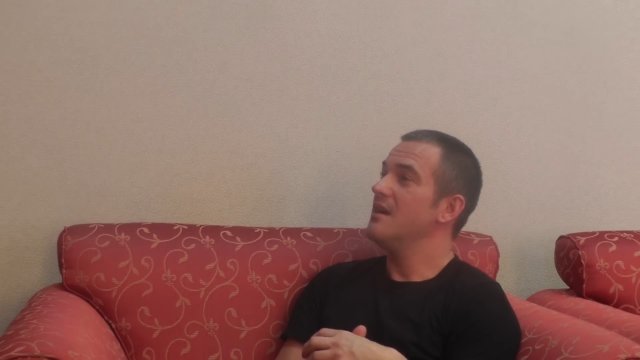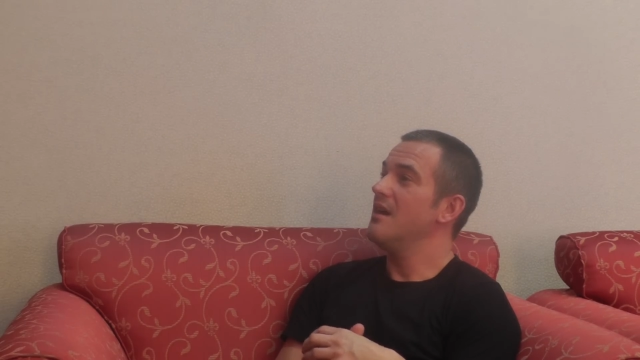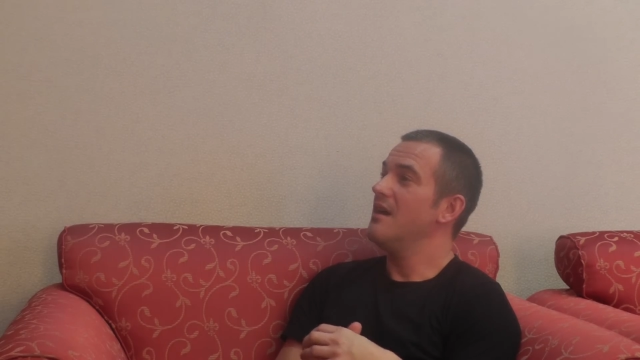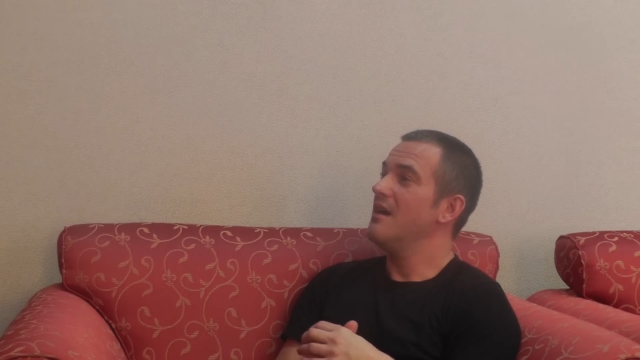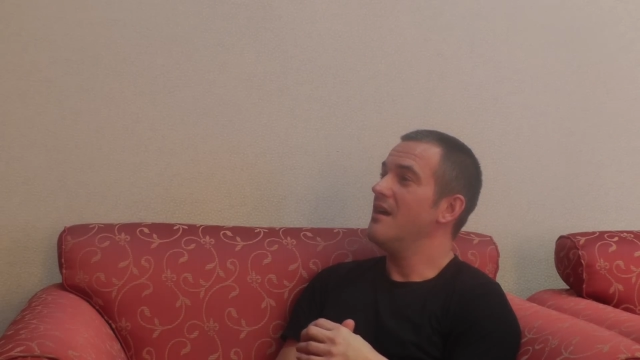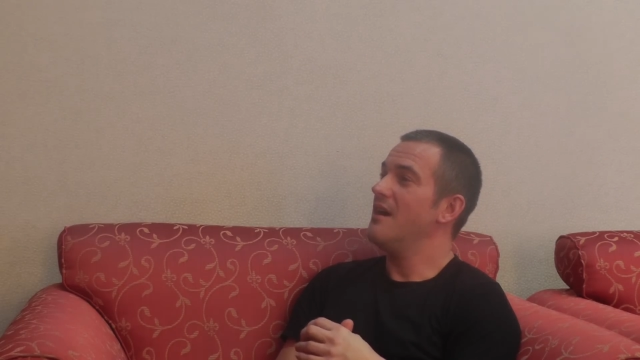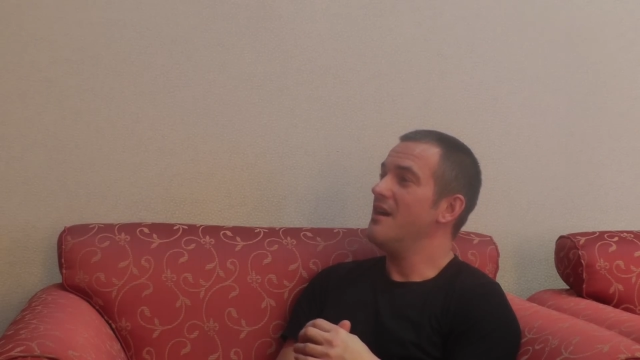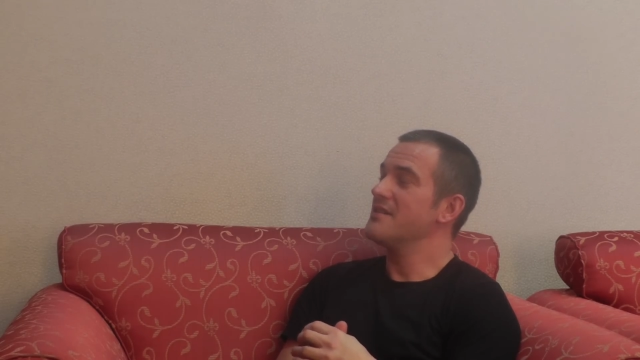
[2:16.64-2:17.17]

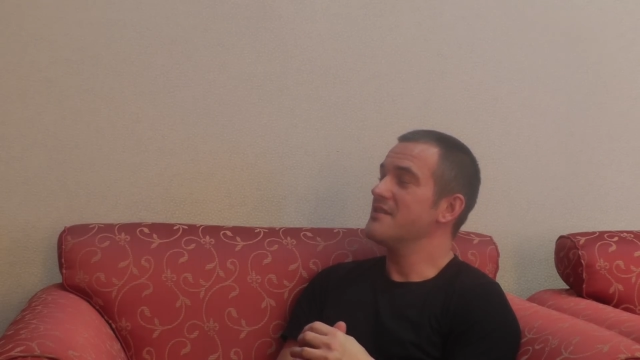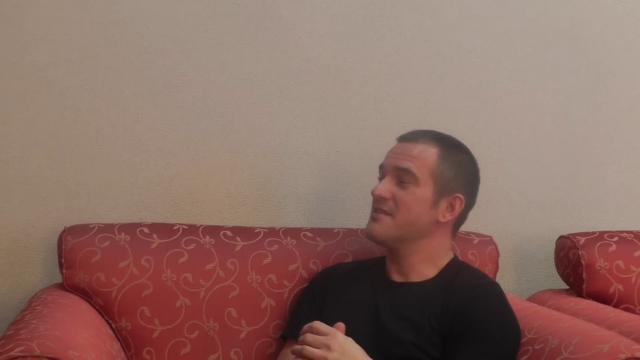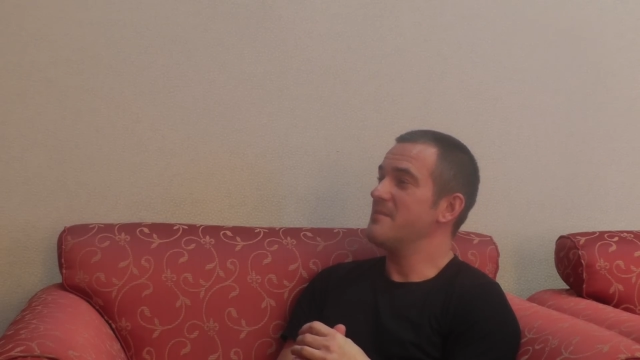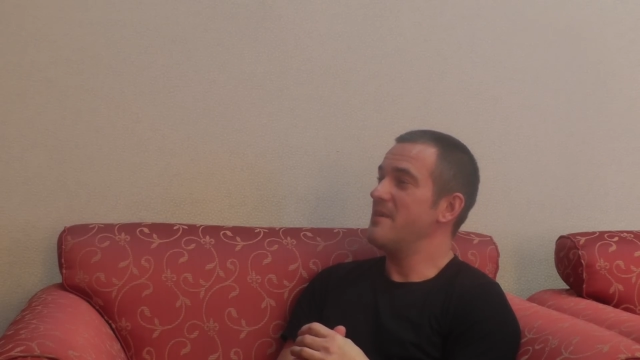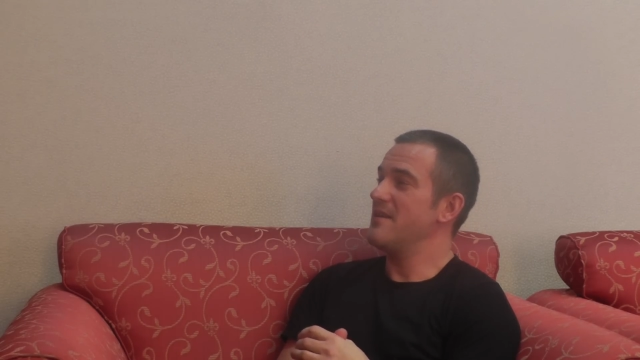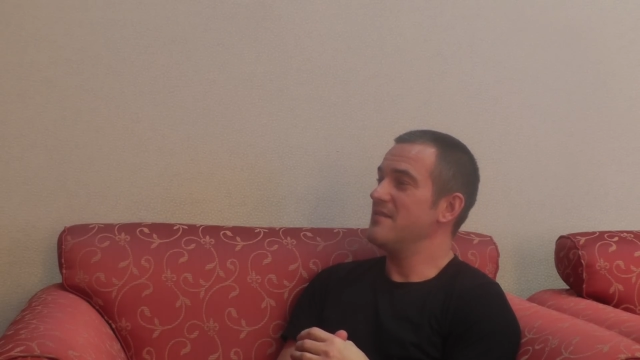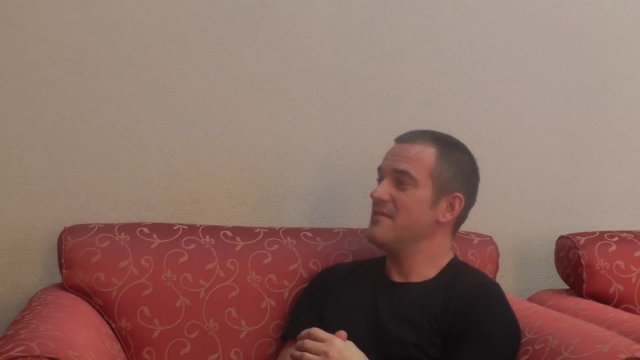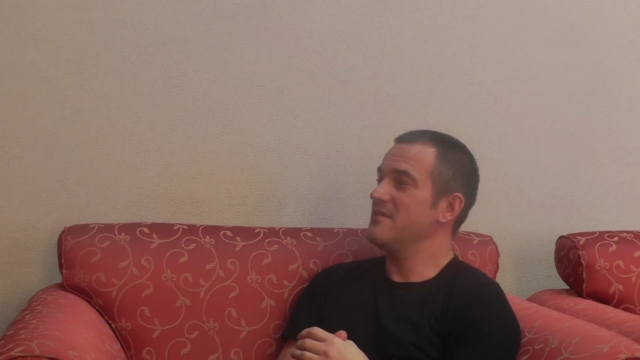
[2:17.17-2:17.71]
I
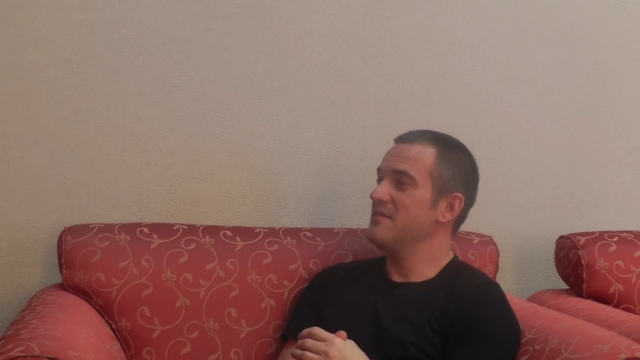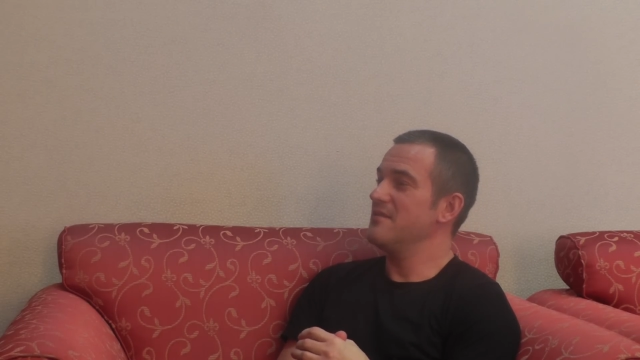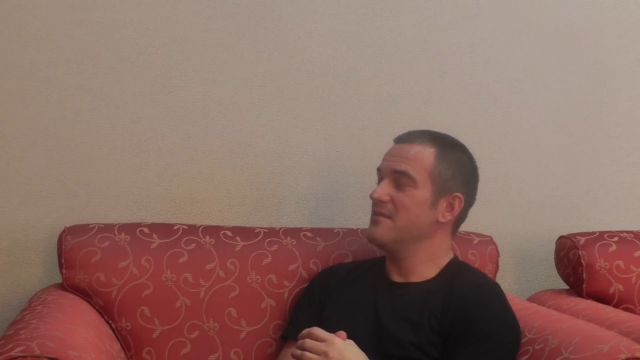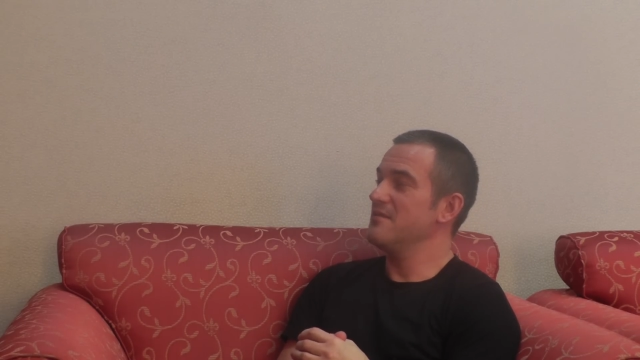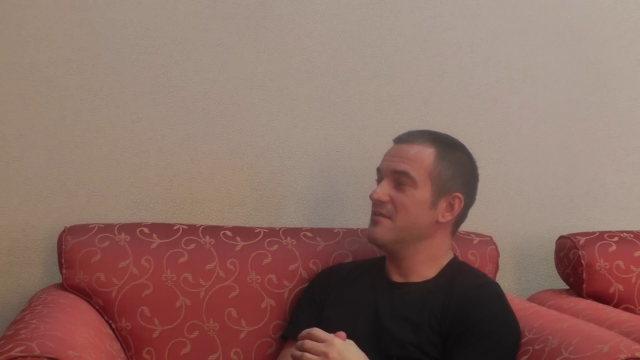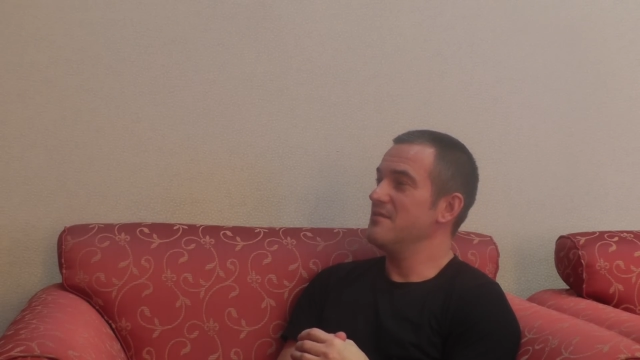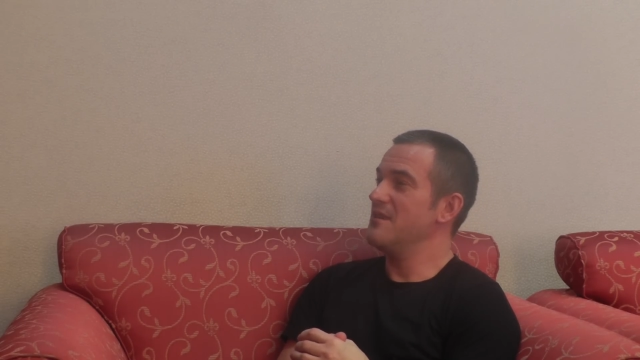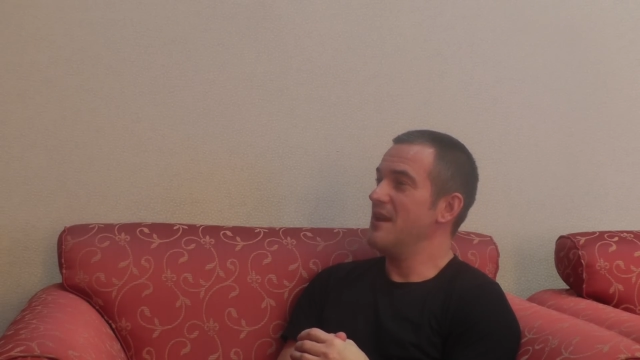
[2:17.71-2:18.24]
suspect
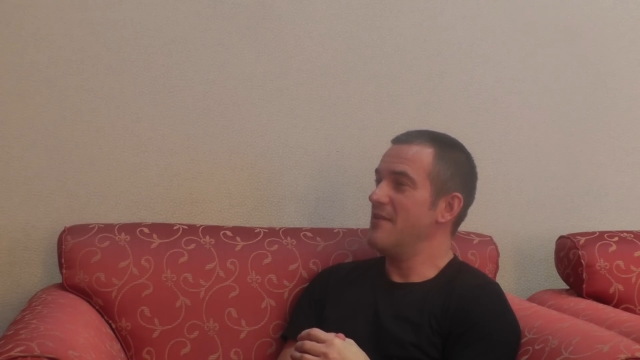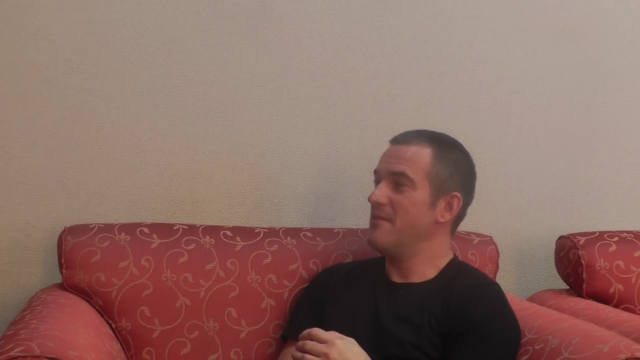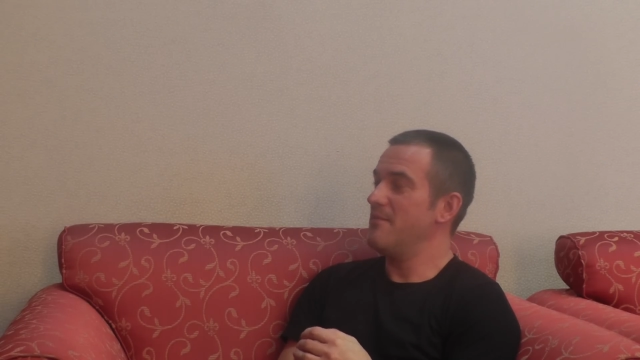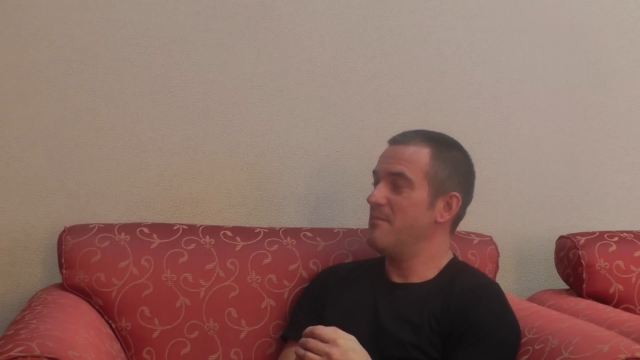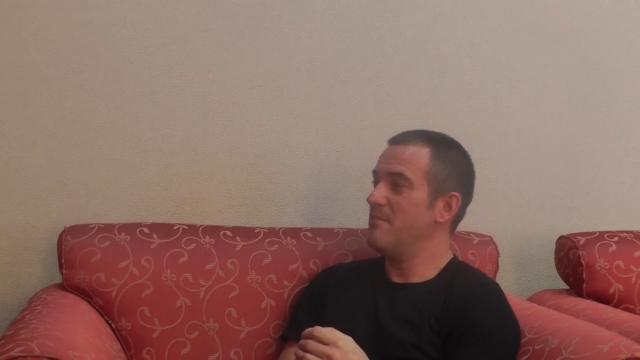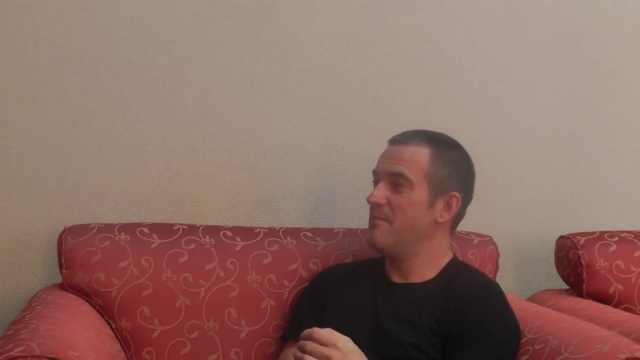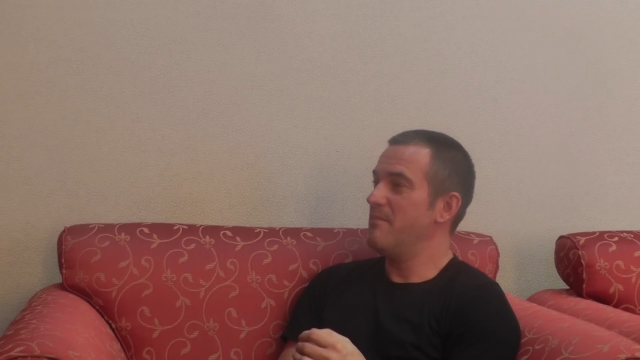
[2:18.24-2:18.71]
you'll have a